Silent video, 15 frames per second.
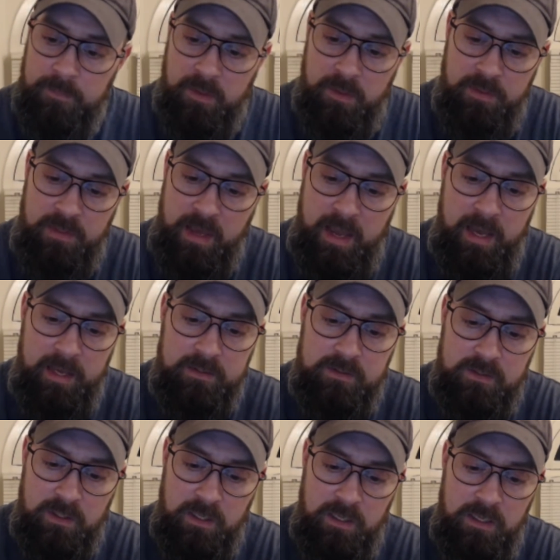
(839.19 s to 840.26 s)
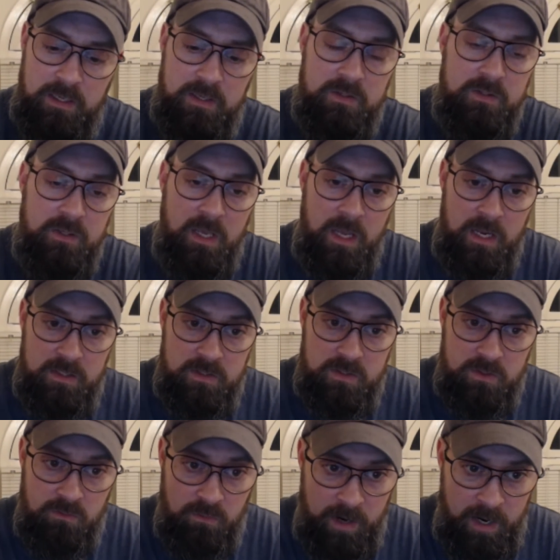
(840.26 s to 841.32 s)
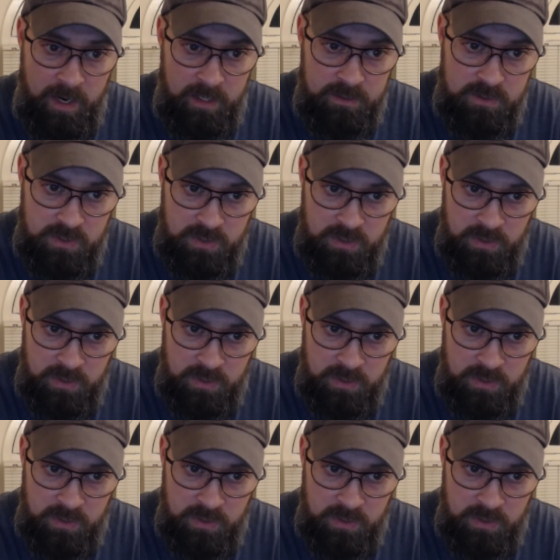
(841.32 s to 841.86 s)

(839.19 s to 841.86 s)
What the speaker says: that is a scratch.